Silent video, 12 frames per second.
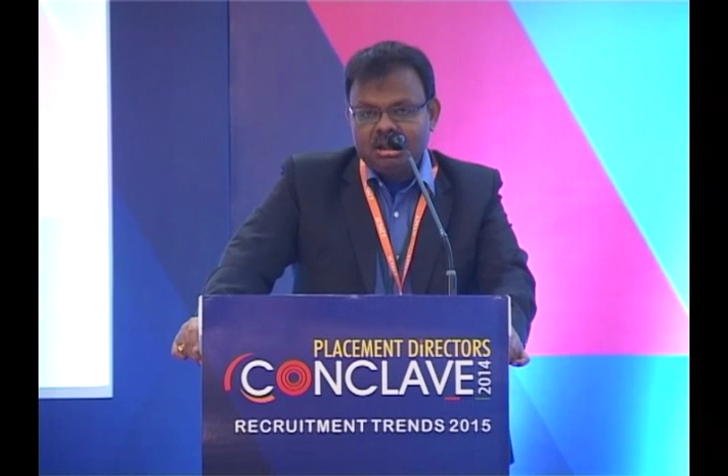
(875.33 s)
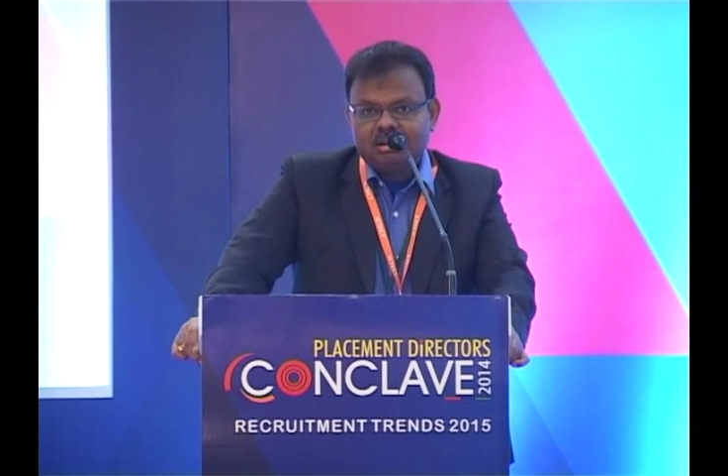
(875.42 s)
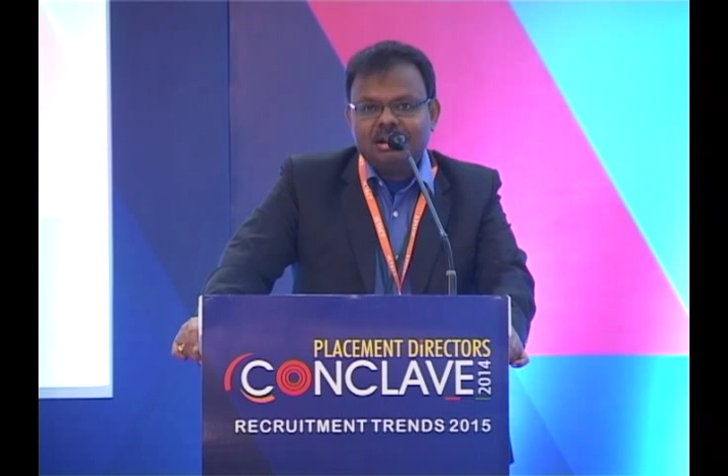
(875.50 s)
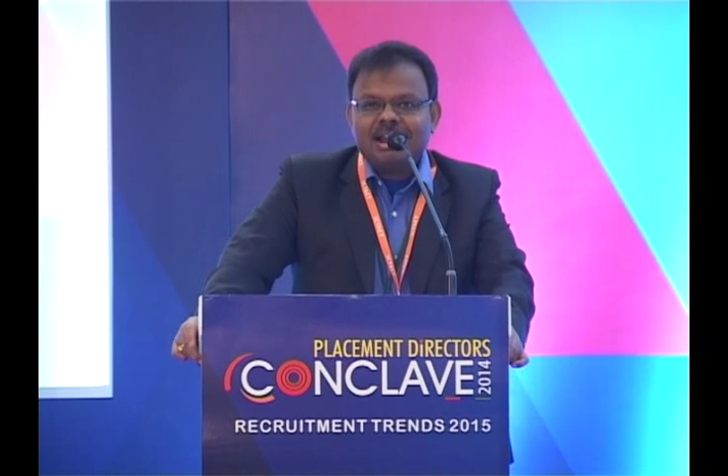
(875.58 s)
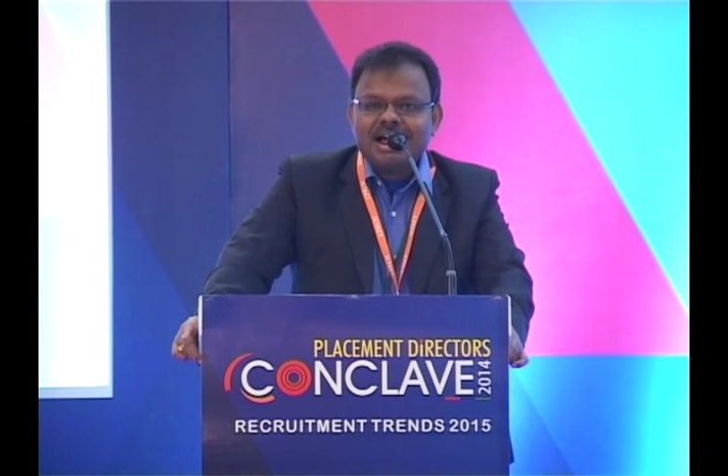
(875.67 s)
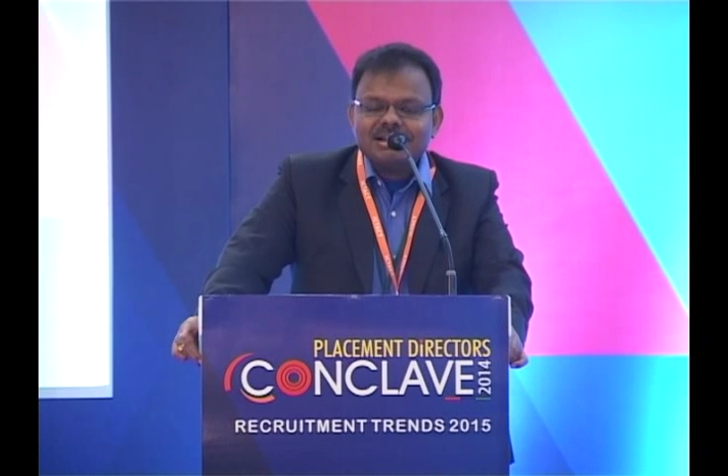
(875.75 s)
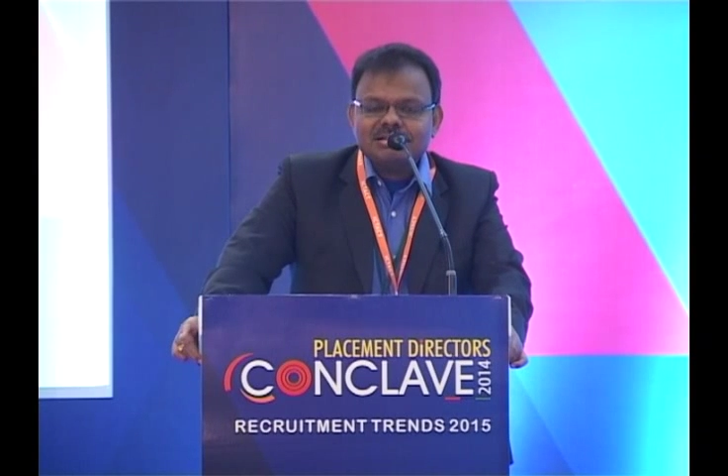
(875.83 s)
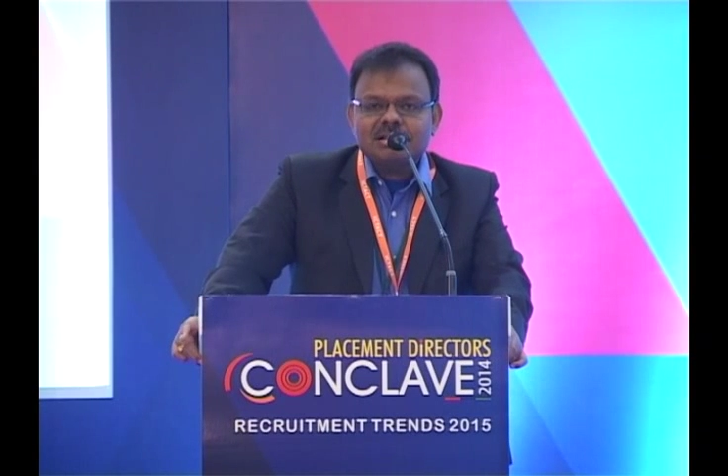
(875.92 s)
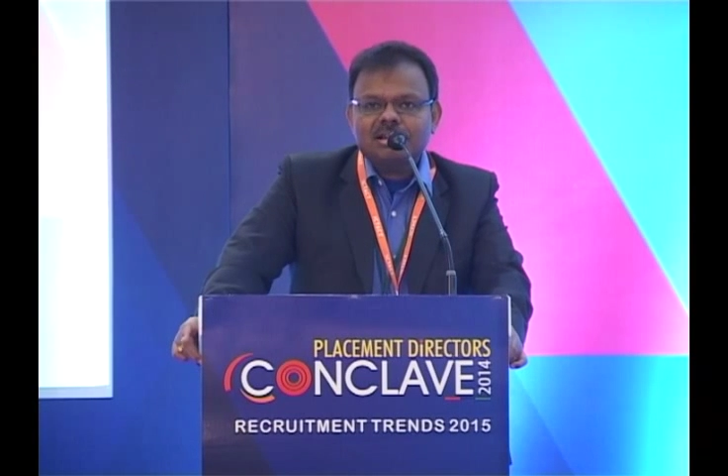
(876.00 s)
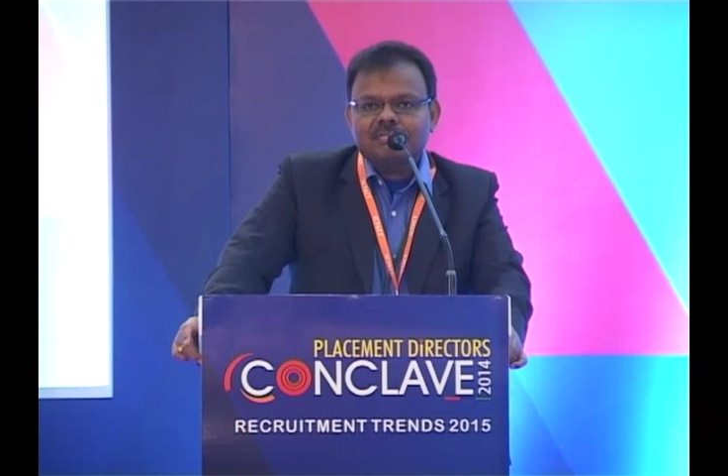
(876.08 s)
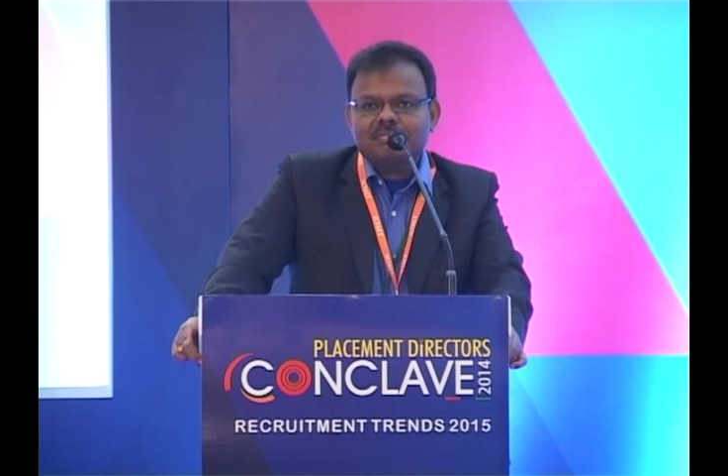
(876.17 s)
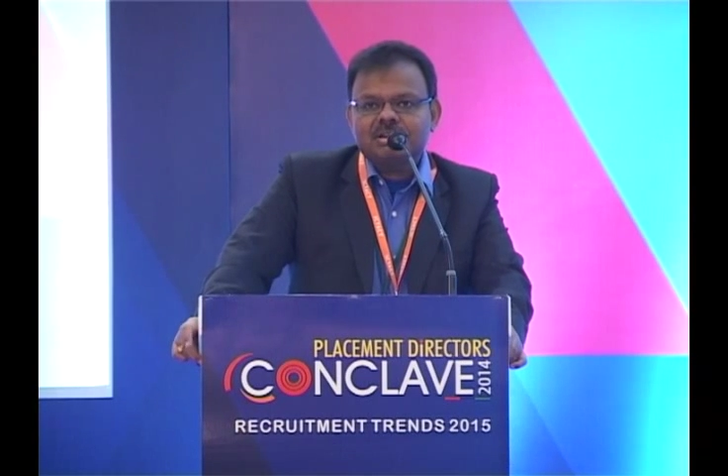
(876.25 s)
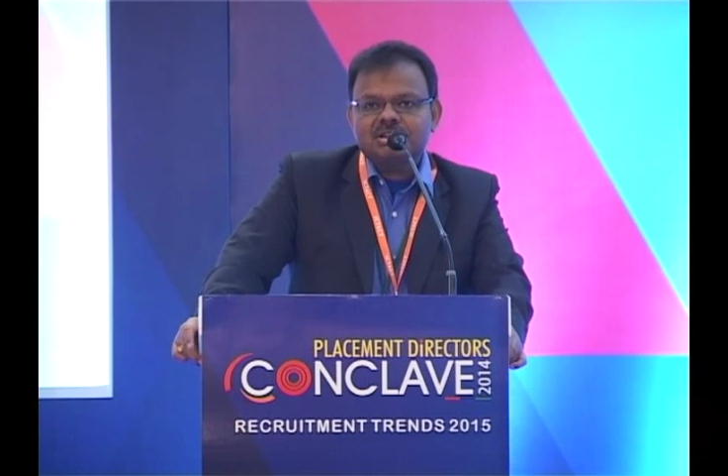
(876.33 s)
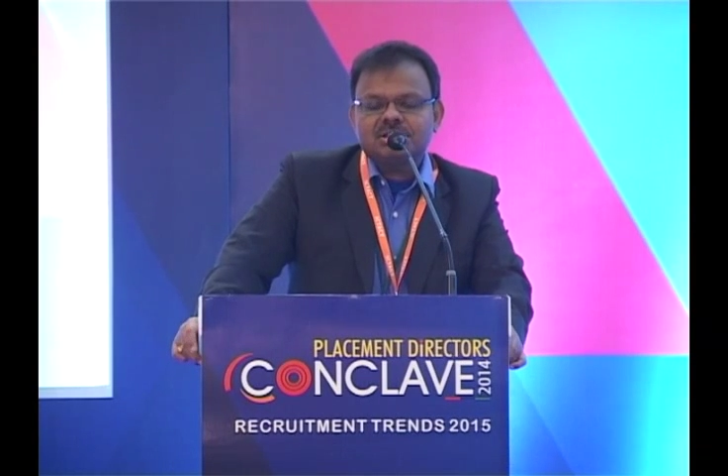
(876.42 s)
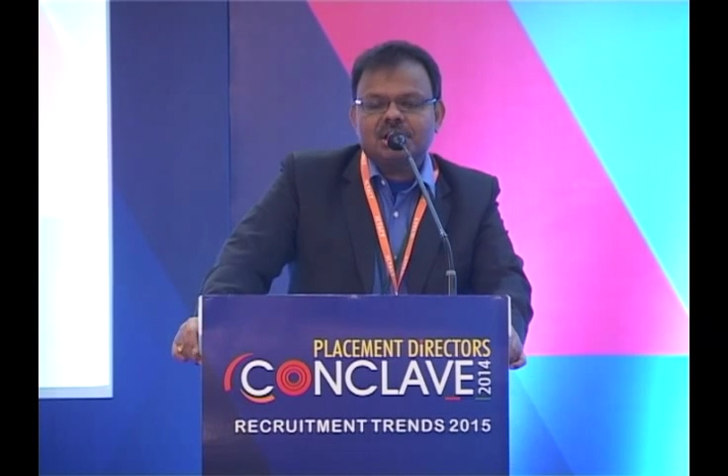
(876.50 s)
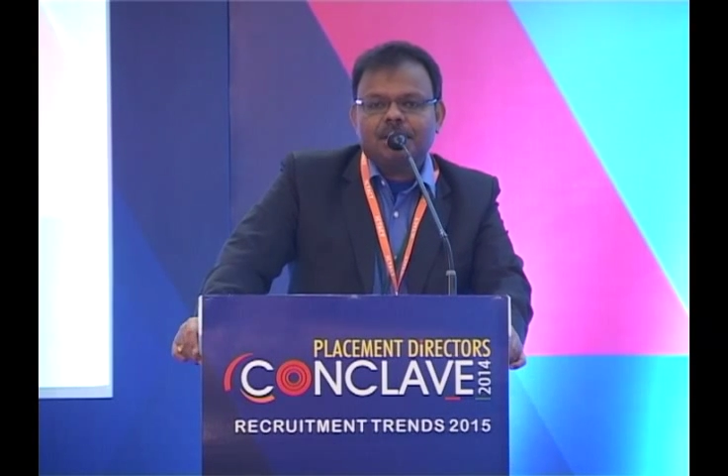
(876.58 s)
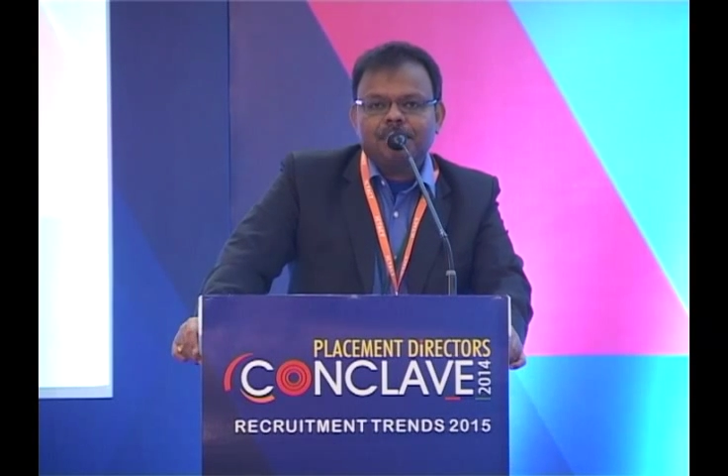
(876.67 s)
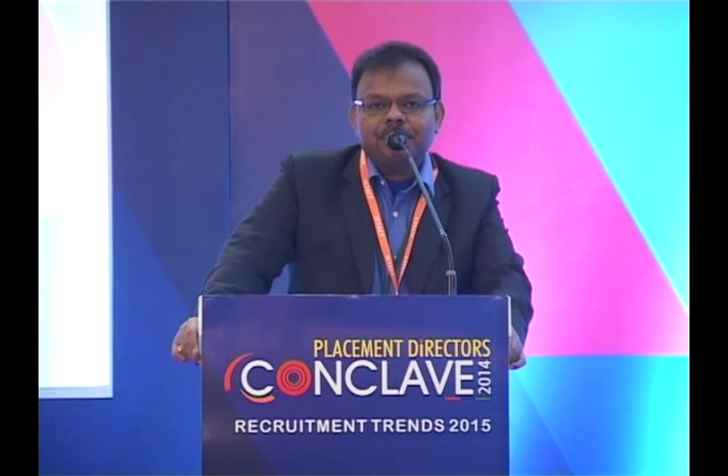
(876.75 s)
The last thing which